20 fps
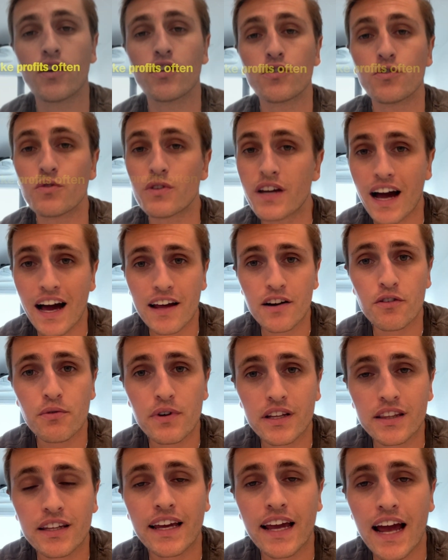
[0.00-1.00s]
You gotta
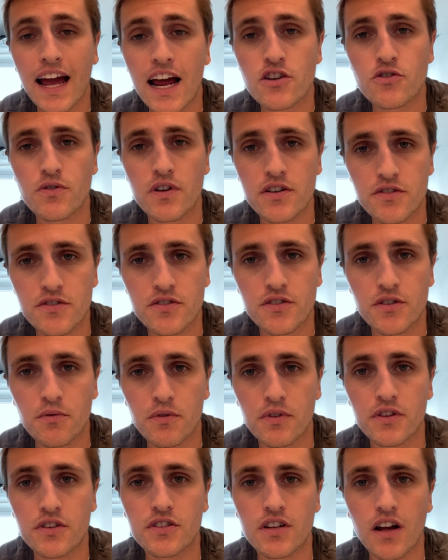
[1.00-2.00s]
ring the cash register
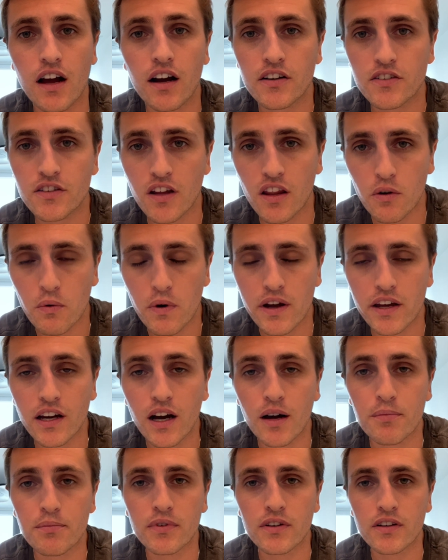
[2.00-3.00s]
when the stock is on the way
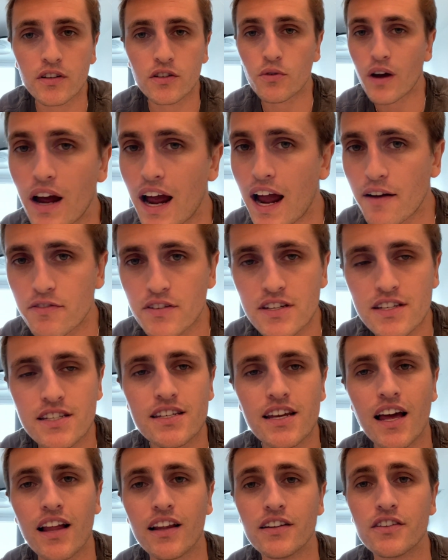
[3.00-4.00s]
up. You have to
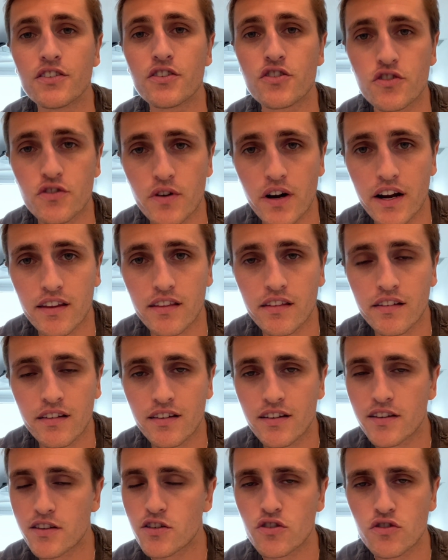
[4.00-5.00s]
sell into strength.
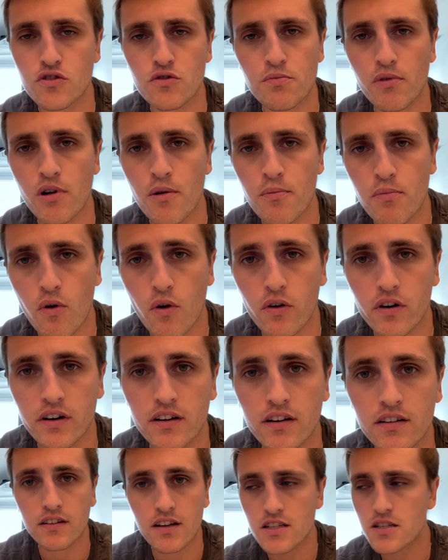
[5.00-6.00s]
It's super
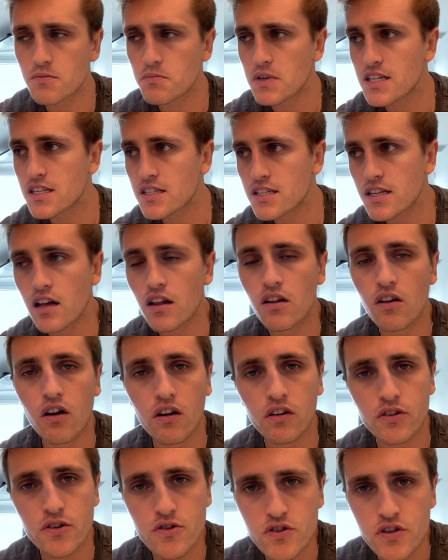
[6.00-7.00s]
important. Doesn't mean sell
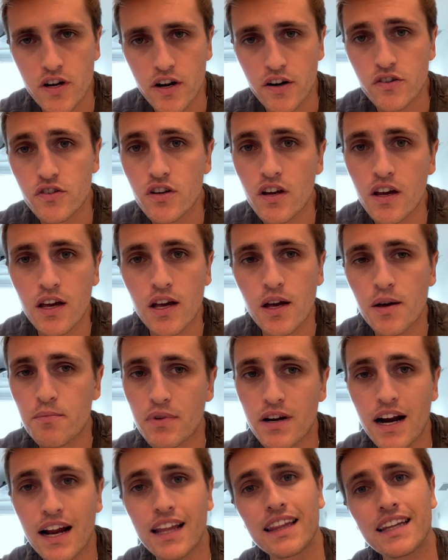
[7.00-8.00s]
all your shares,
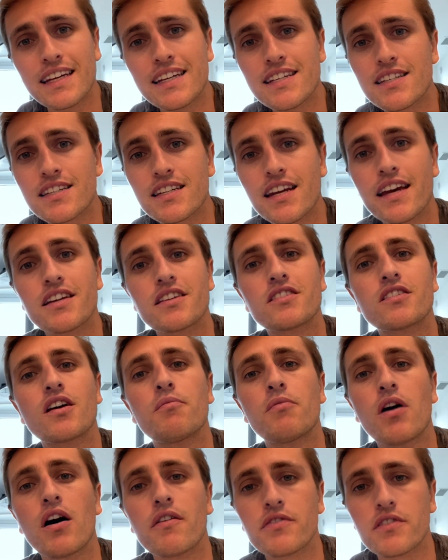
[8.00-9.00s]
but at least take some
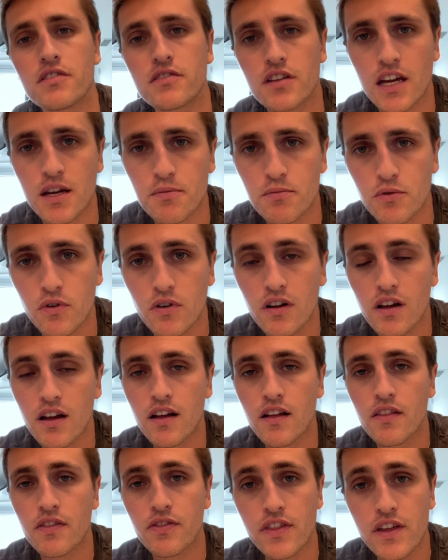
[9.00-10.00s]
off the table.
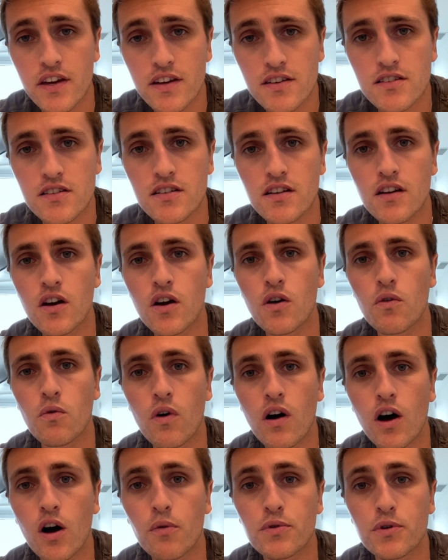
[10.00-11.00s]
This will
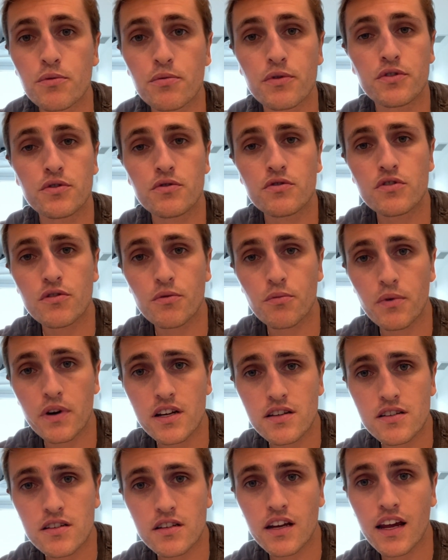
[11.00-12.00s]
help you reduce your
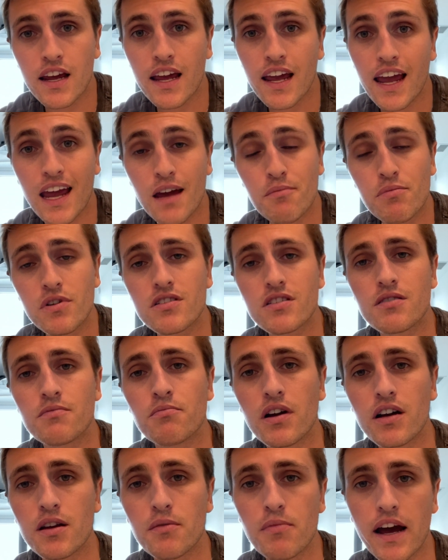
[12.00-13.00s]
risk and put some
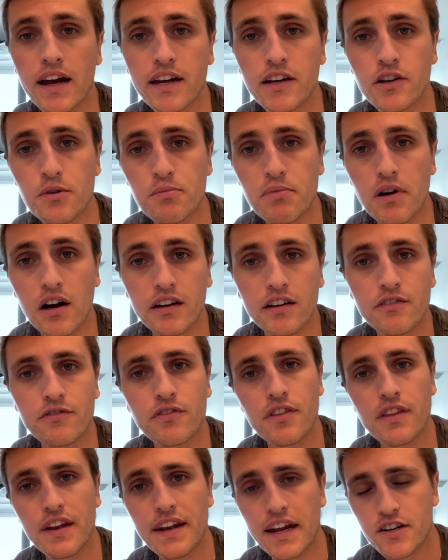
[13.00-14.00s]
money back in your pocket for
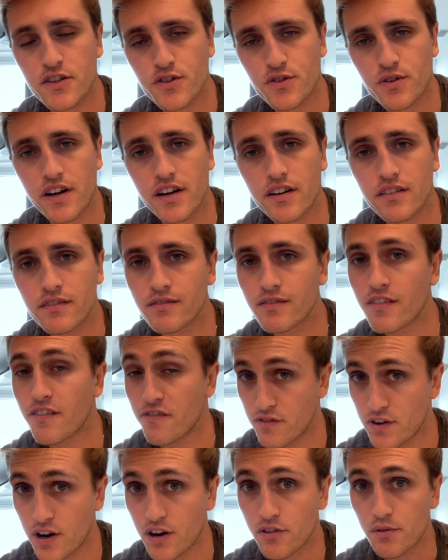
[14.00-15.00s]
the next trade.
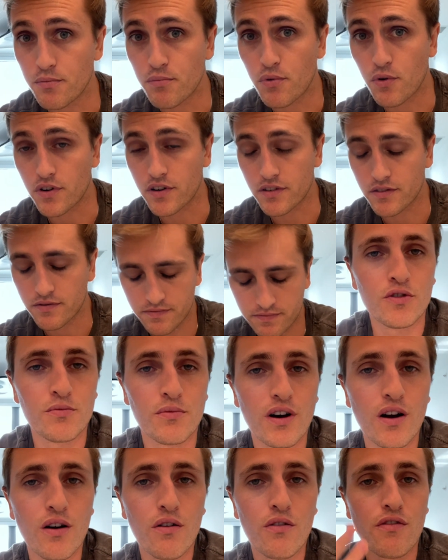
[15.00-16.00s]
Very important.
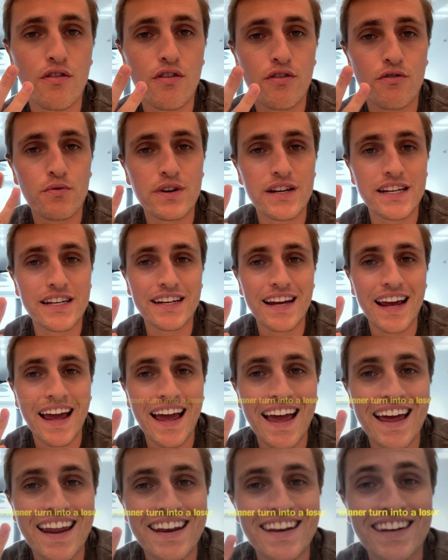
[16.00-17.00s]
Numero 3,
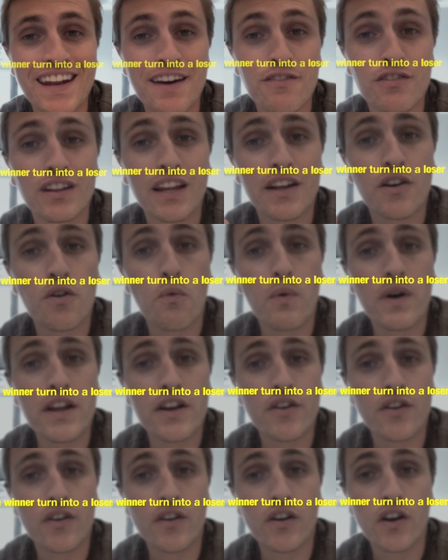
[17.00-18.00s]
never let a
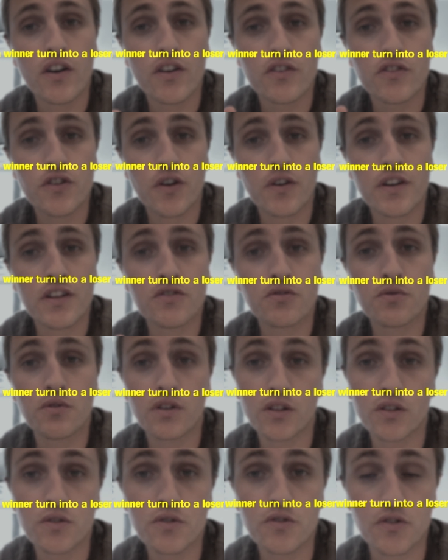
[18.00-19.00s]
winner turn into a
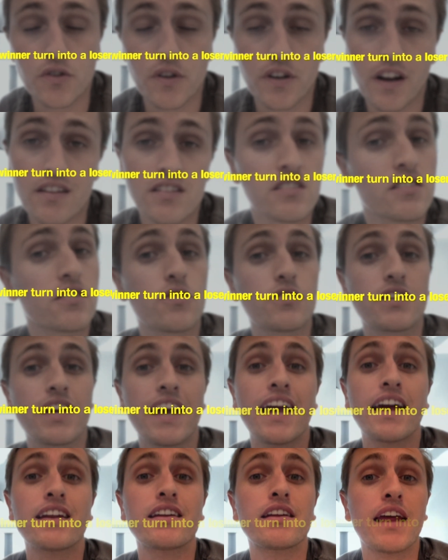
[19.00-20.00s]
loser. Now this goes
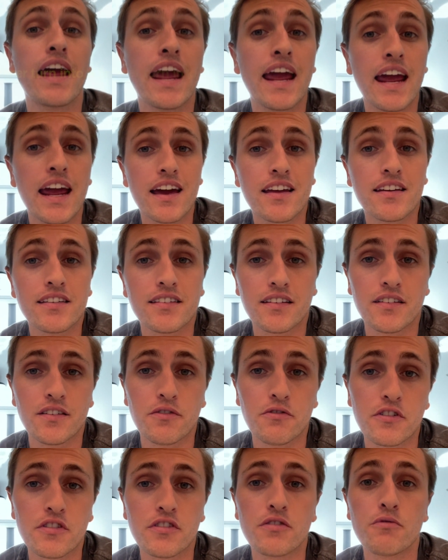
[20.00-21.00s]
hand in hand
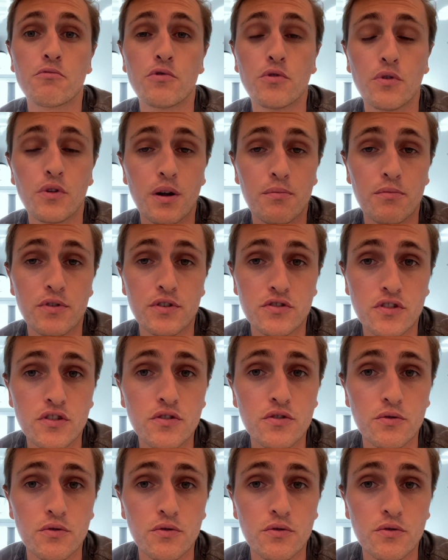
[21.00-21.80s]
with rule number 2.